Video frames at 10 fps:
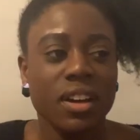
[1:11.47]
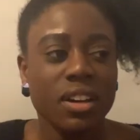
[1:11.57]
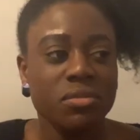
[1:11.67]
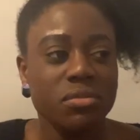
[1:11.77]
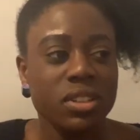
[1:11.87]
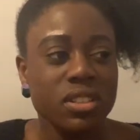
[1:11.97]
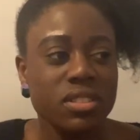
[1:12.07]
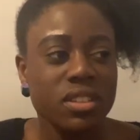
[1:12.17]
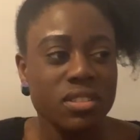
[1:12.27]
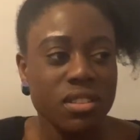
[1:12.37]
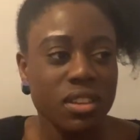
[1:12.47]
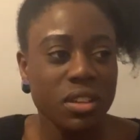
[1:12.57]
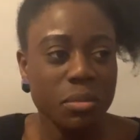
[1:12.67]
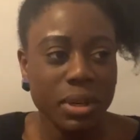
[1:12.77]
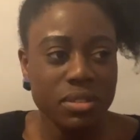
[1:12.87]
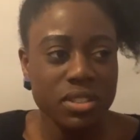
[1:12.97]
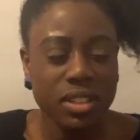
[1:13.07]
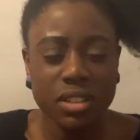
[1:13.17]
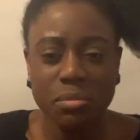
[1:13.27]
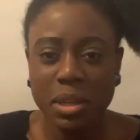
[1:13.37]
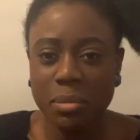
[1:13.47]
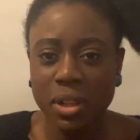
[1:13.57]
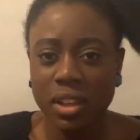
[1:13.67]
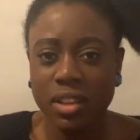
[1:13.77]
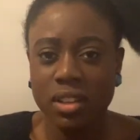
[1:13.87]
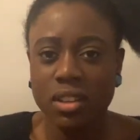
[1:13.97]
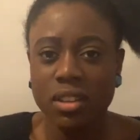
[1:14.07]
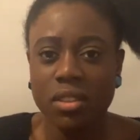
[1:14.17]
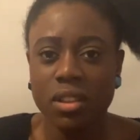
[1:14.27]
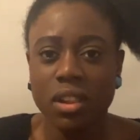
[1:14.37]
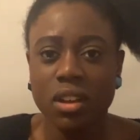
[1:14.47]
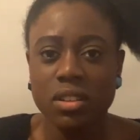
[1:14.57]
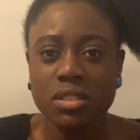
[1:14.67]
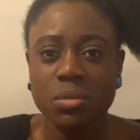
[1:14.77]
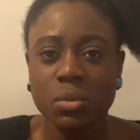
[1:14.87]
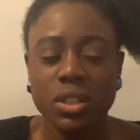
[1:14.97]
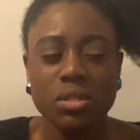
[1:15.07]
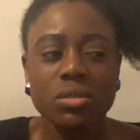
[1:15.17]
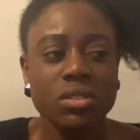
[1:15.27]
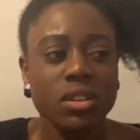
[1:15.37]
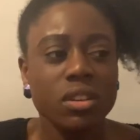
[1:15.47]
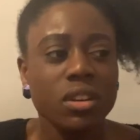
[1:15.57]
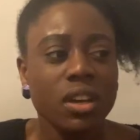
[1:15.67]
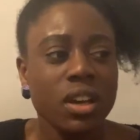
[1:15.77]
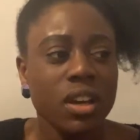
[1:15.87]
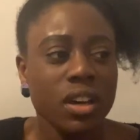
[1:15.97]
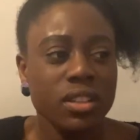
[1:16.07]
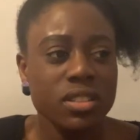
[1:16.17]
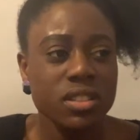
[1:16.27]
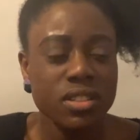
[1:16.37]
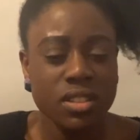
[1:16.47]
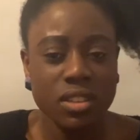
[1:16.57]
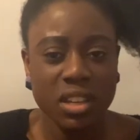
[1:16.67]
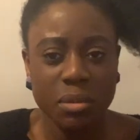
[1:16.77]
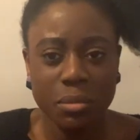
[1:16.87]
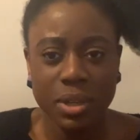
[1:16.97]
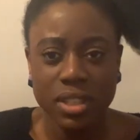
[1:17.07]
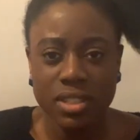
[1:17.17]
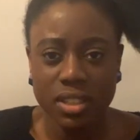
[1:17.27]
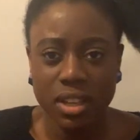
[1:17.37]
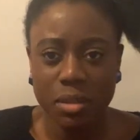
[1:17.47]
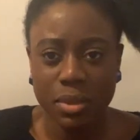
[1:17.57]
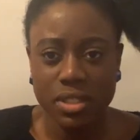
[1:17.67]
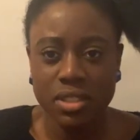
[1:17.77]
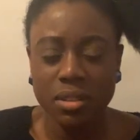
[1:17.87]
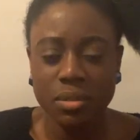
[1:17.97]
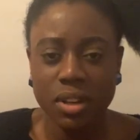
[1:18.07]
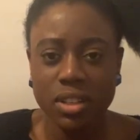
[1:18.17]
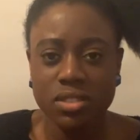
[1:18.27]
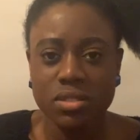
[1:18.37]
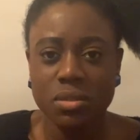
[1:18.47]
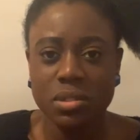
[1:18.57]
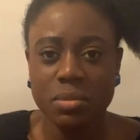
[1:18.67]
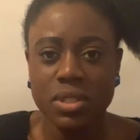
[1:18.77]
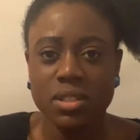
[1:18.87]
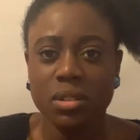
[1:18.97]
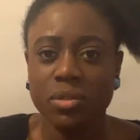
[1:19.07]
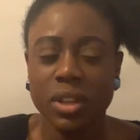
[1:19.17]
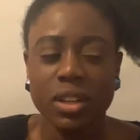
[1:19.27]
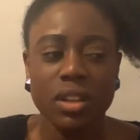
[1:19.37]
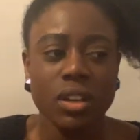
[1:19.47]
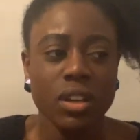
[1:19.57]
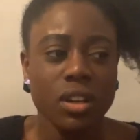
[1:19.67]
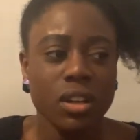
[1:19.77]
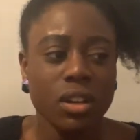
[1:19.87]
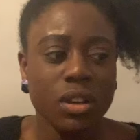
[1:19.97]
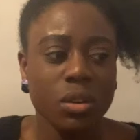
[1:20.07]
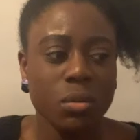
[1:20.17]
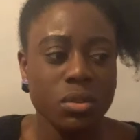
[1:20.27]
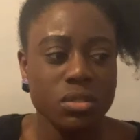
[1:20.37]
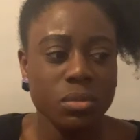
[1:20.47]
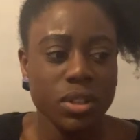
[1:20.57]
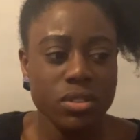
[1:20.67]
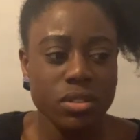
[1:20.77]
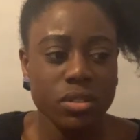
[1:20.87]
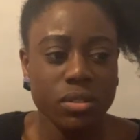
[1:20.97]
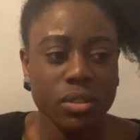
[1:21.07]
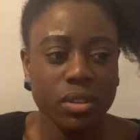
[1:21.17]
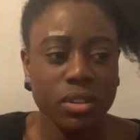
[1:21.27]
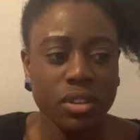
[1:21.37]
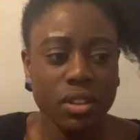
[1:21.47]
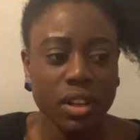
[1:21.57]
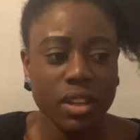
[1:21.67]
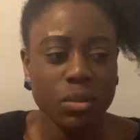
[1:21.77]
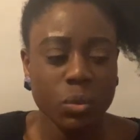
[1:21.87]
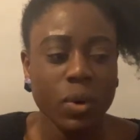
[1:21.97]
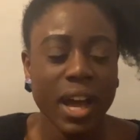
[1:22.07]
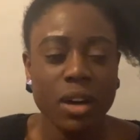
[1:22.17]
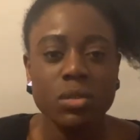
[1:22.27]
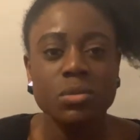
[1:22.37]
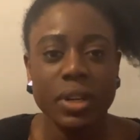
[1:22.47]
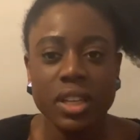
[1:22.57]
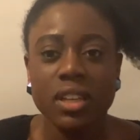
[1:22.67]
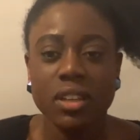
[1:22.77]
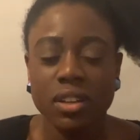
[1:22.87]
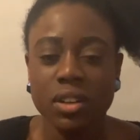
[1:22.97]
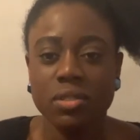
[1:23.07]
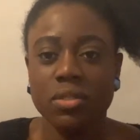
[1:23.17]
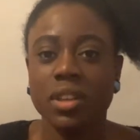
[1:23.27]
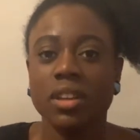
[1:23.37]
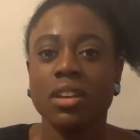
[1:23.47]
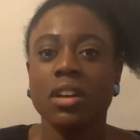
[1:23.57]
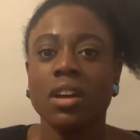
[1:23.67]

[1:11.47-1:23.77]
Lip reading: I've really started to think about it in maybe like the last week or so, and I started to think about my eating habits. Now I just thought to myself, like, what do I do, like how do I eat, kind of thing.